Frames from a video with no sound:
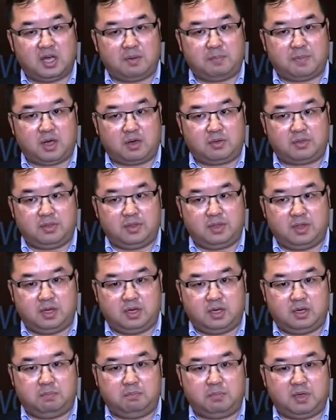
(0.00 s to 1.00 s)
about
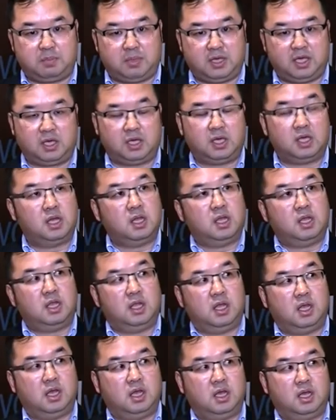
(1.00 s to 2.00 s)
the maybe
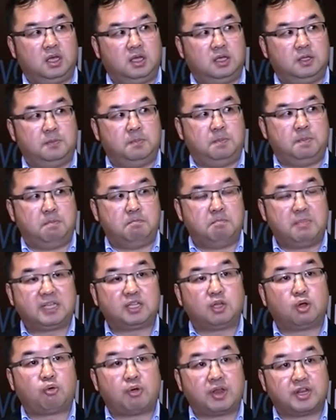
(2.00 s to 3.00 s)
um,
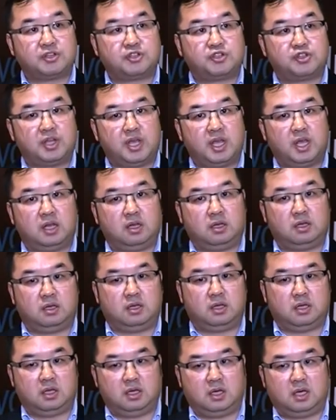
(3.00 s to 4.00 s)
middle range and
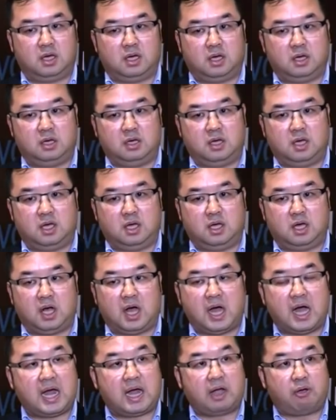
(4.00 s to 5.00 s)
uh, uh,
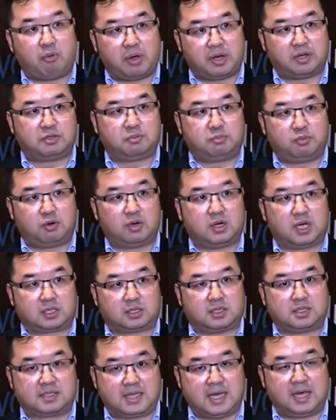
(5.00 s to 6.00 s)
high range
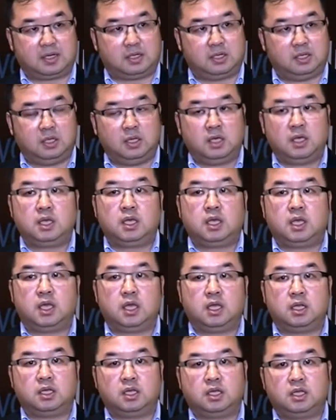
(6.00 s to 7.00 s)
product side,
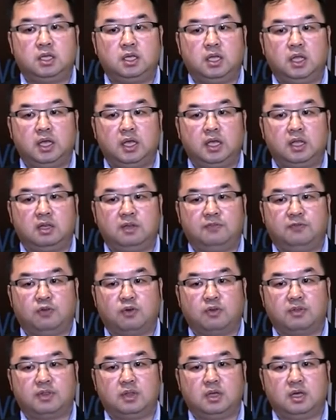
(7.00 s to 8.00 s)
and and
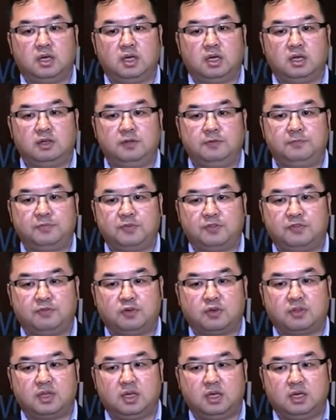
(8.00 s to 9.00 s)
for the
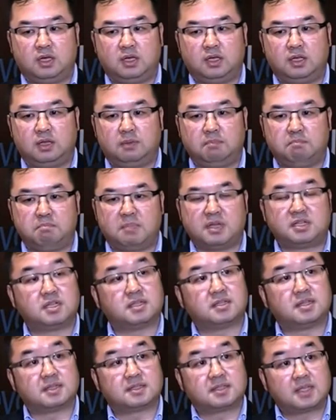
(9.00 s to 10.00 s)
for the
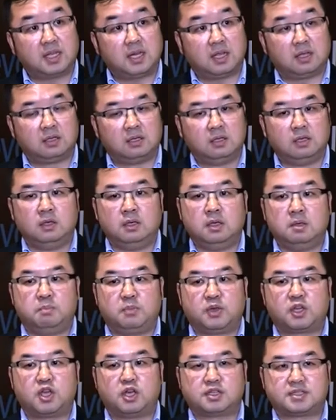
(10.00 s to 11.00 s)
Manchester City,
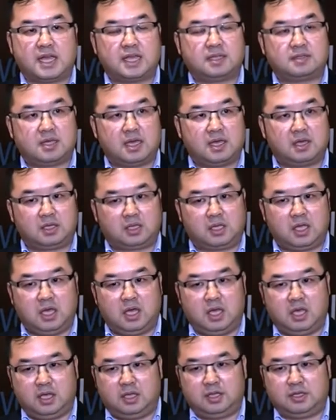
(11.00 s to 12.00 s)
because as I
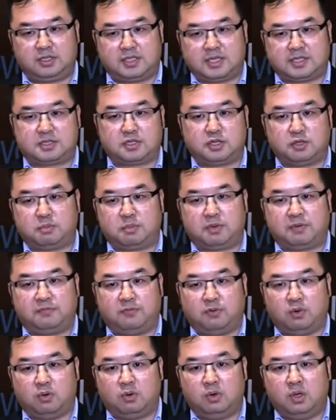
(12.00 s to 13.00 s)
uh, just told
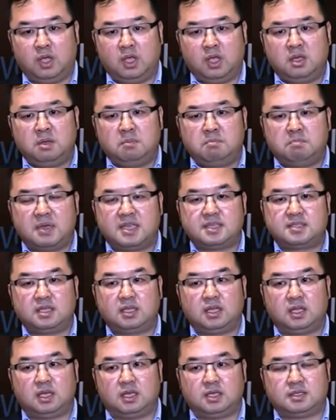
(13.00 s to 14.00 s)
before. Man
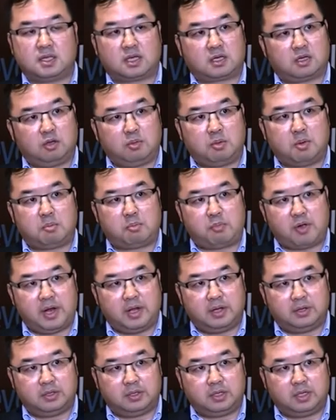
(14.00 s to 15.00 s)
City is a global
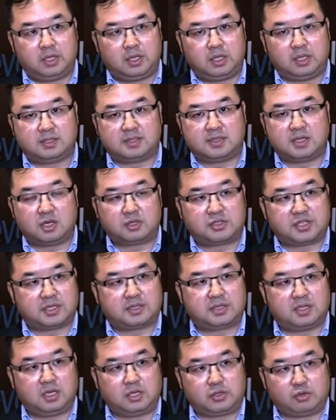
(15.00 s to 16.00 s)
brand. It's not
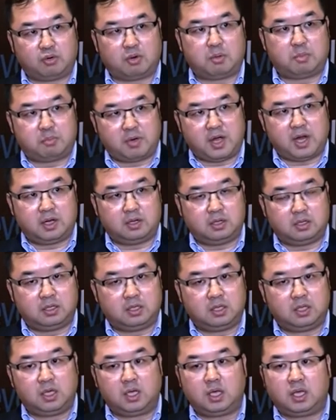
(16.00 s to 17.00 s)
just a Europe brand.
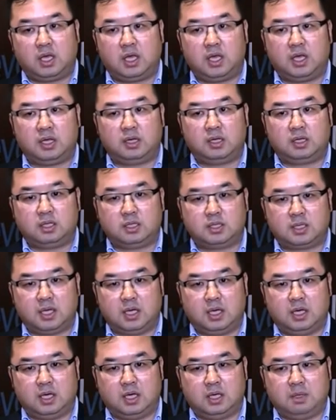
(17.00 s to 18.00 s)
And
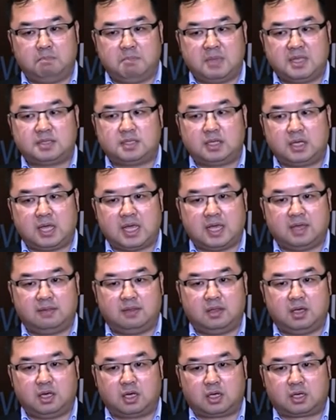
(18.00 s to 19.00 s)
uh, Man City has
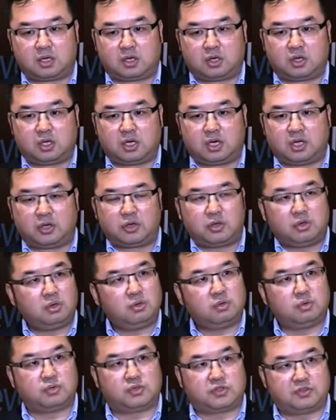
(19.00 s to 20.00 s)
a
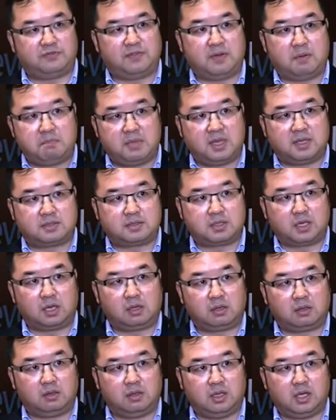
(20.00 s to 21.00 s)
huge fan base
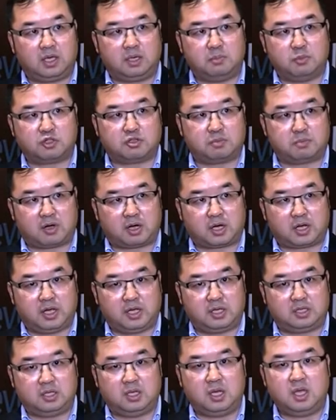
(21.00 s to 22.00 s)
in the emerging
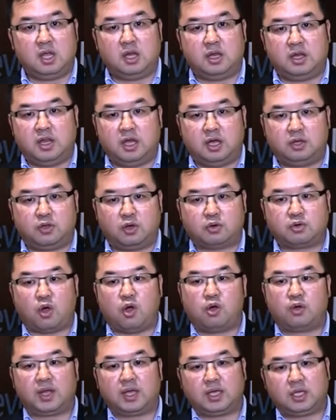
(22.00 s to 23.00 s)
market, uh, not
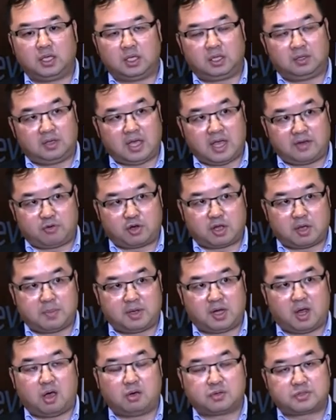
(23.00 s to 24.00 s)
only in Africa, but
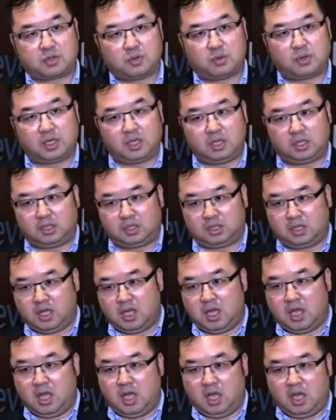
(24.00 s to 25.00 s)
also in
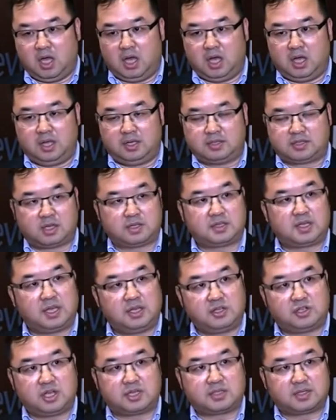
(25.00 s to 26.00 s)
uh, South
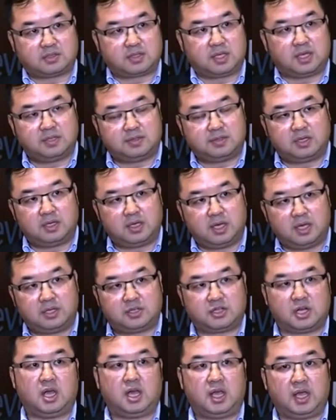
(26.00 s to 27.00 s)
Asia, South
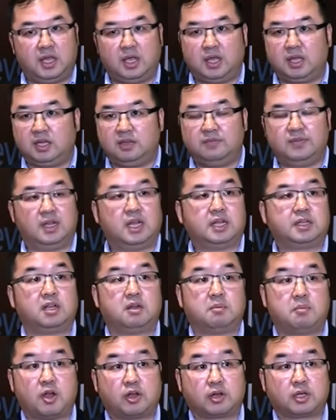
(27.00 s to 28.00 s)
Asia, even Latin
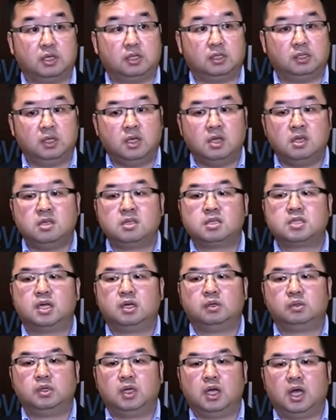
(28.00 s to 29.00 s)
America. Mm -hmm. So
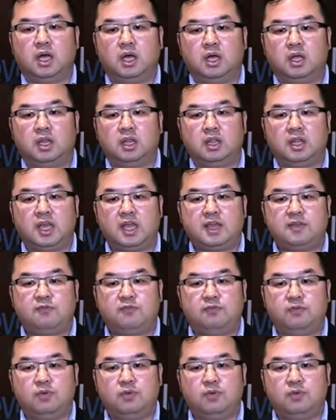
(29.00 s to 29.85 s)
uh, if,